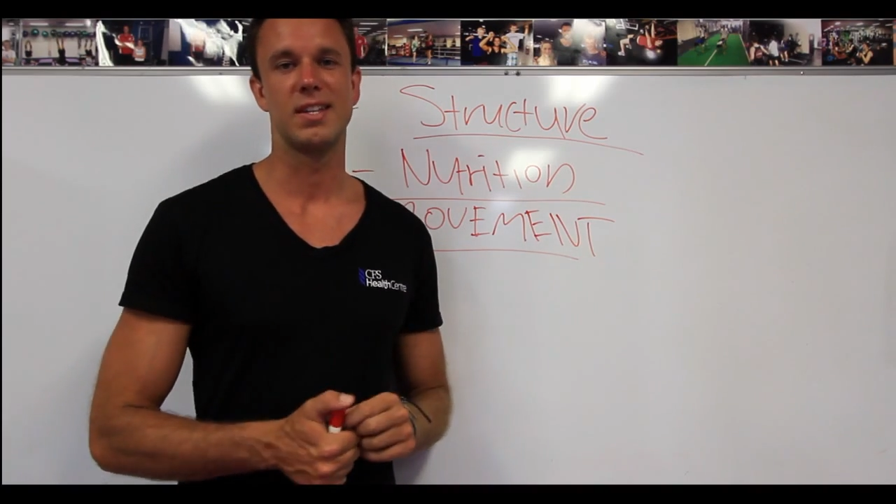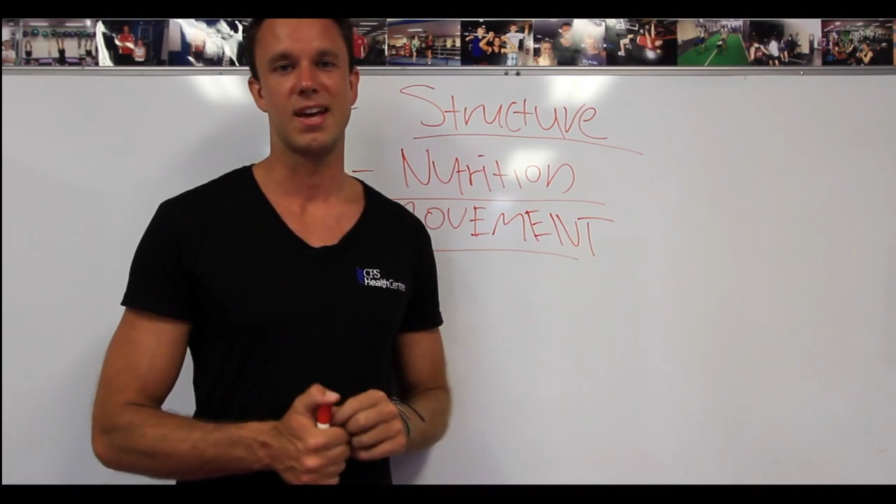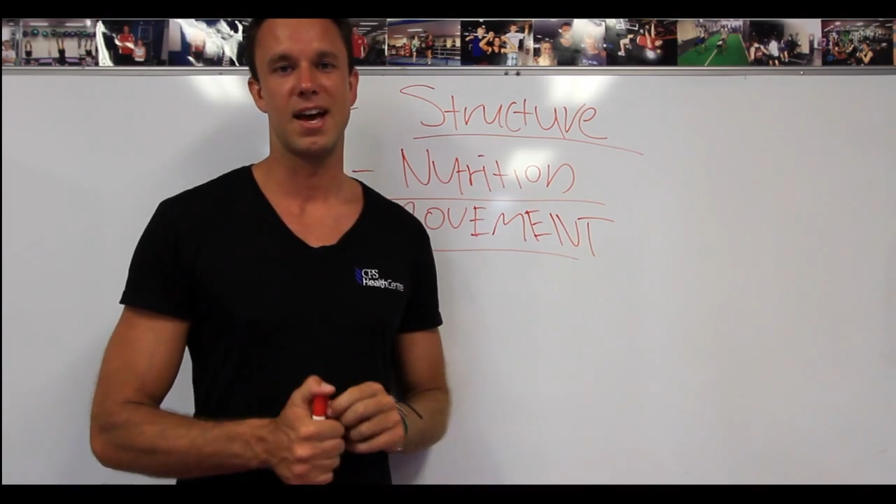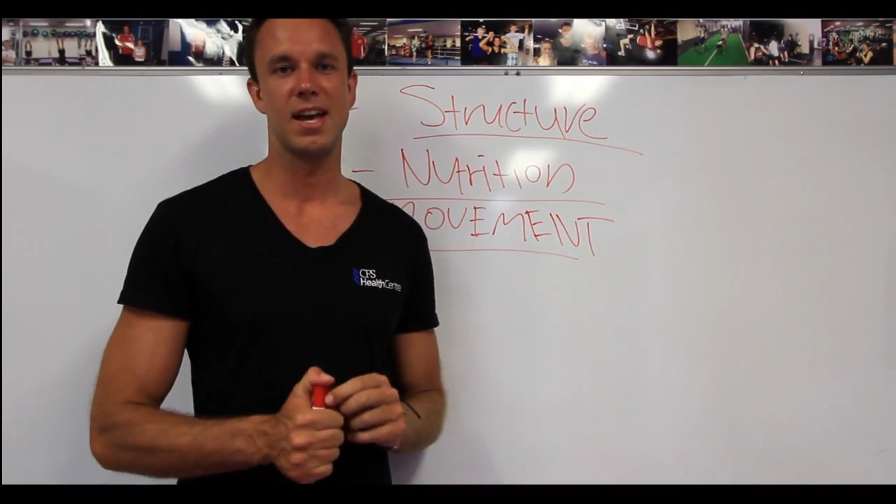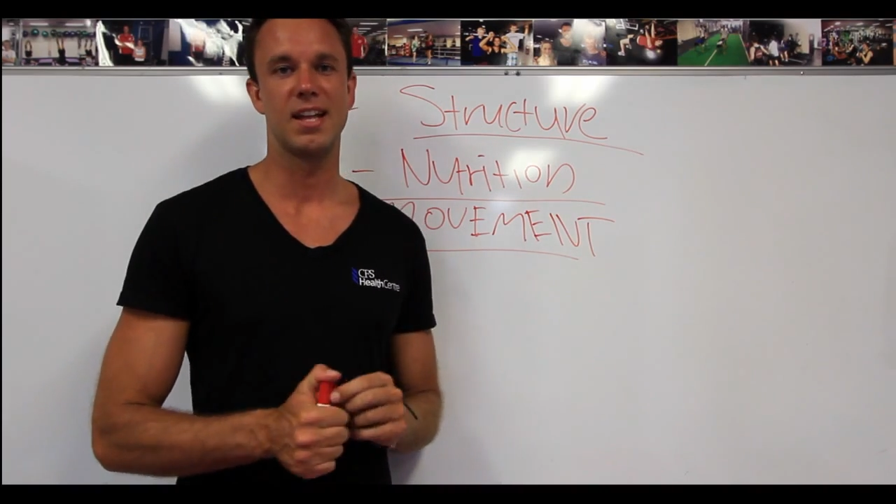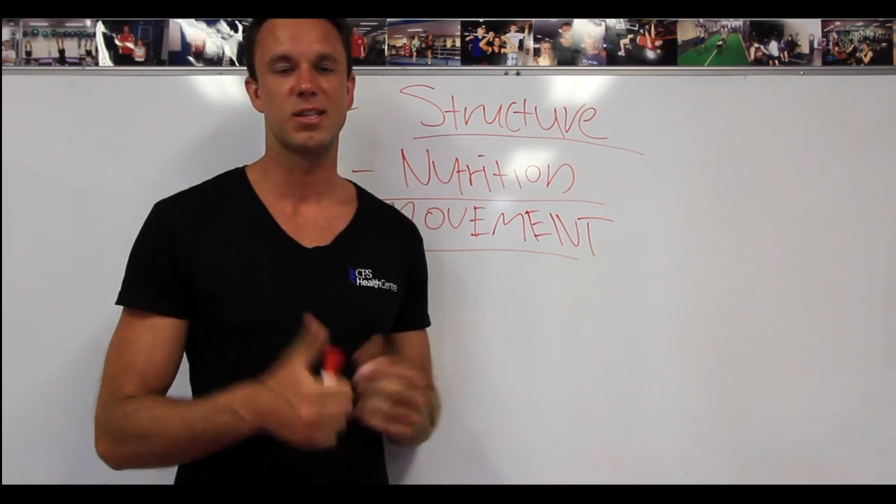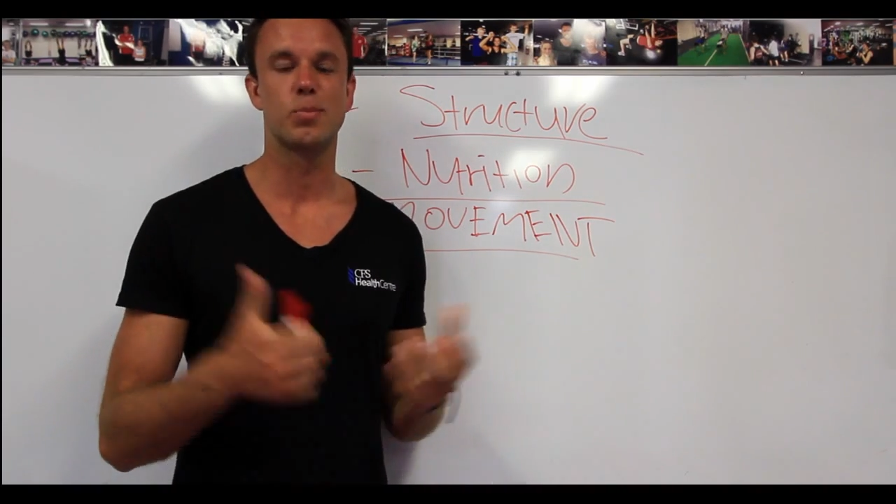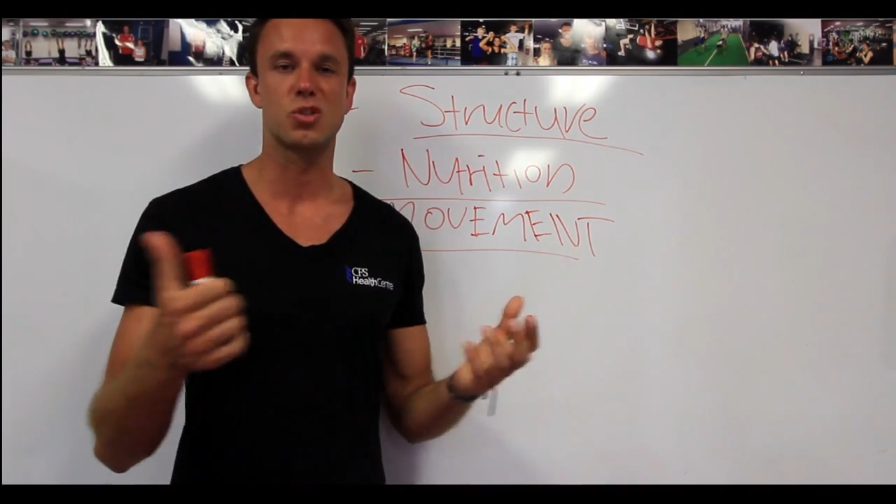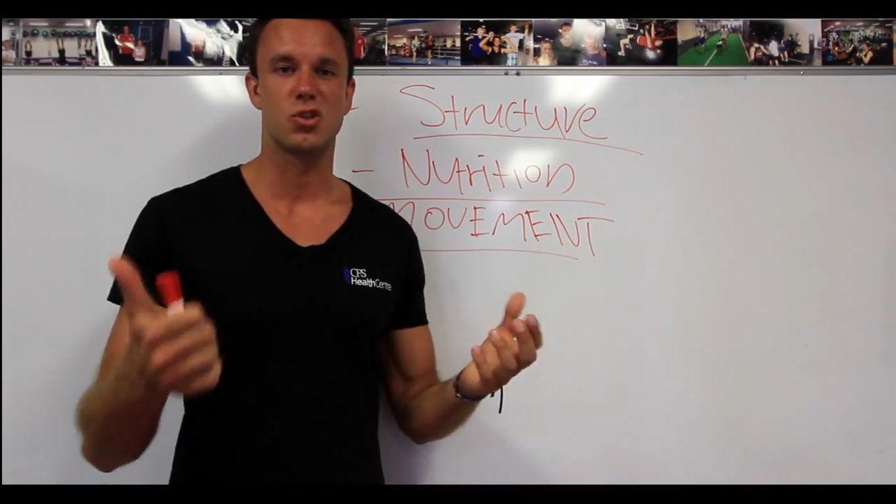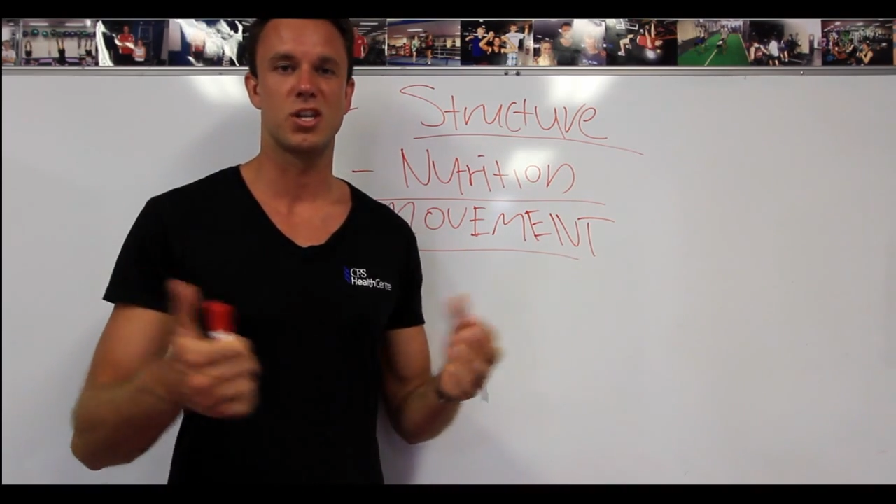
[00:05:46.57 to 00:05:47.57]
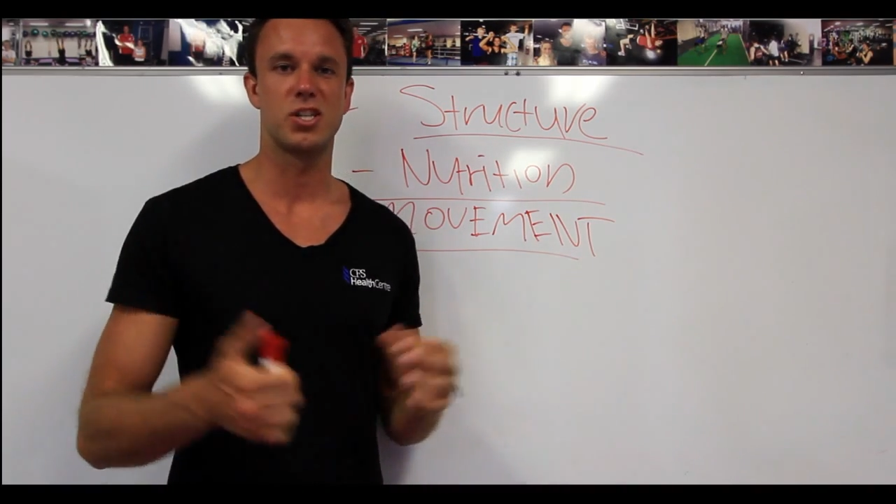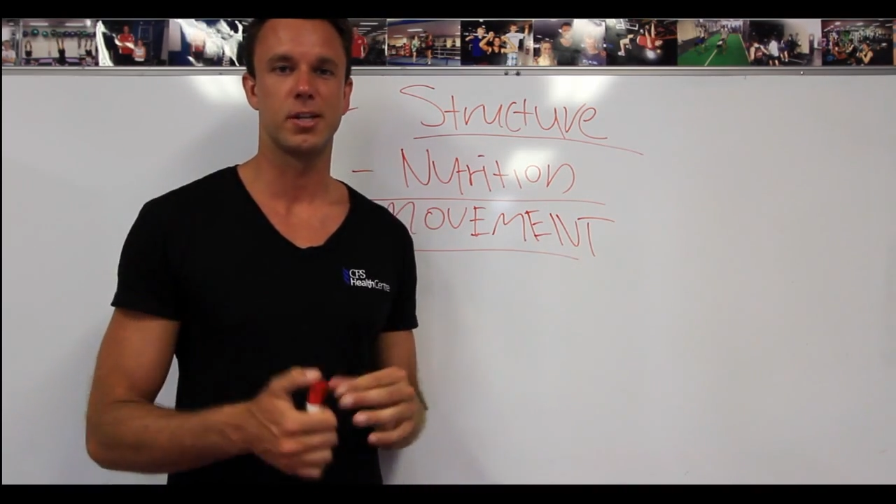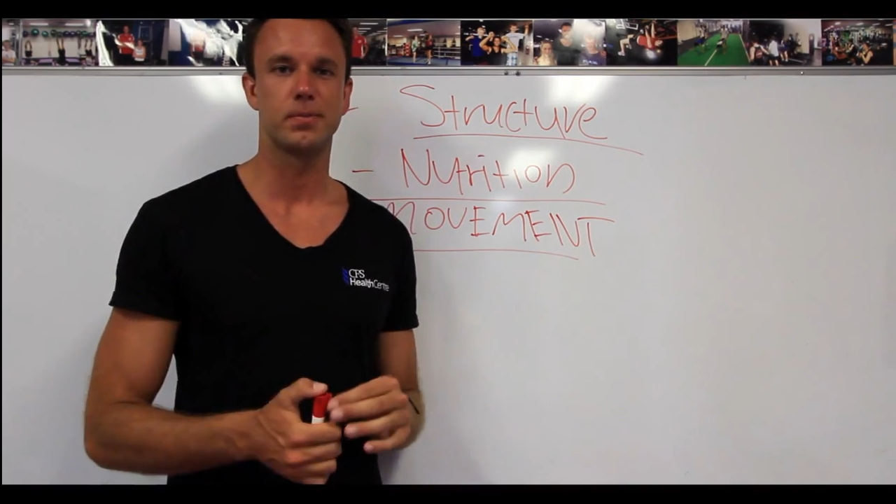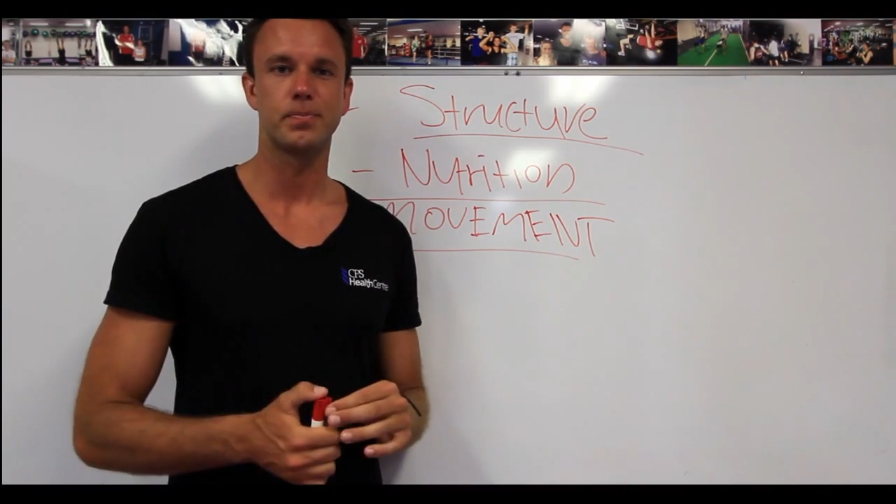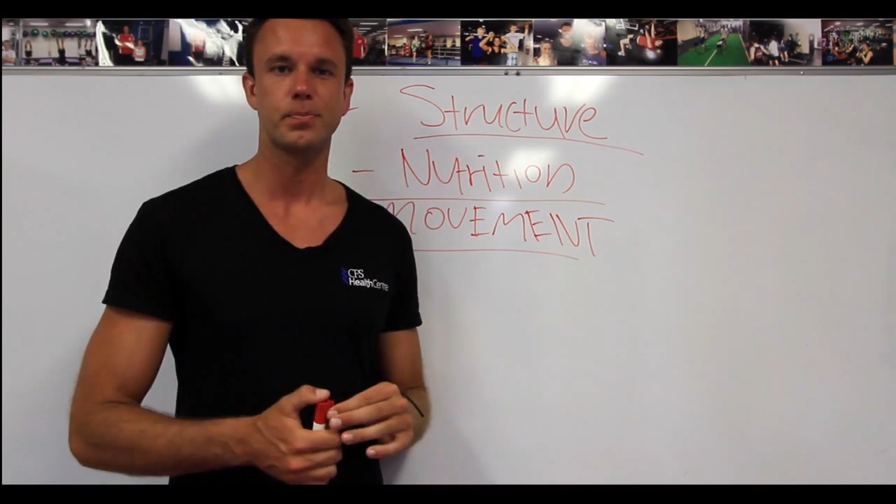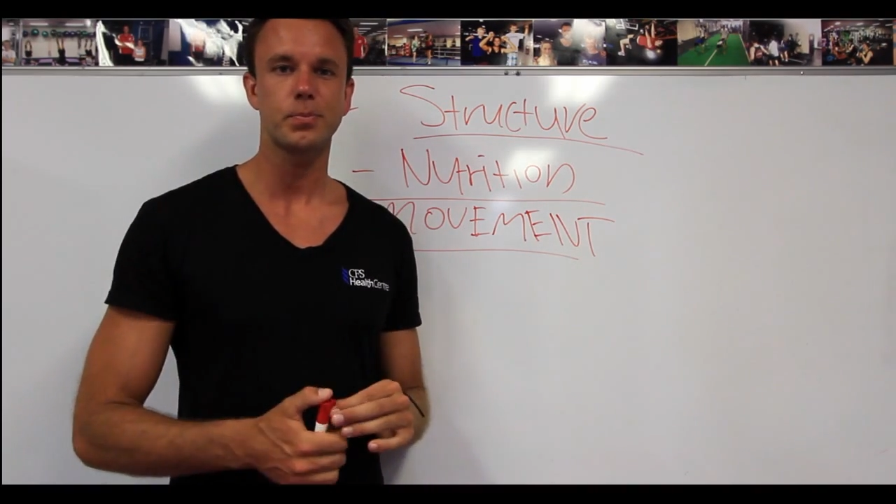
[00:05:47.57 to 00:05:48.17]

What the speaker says: a day and some stretching.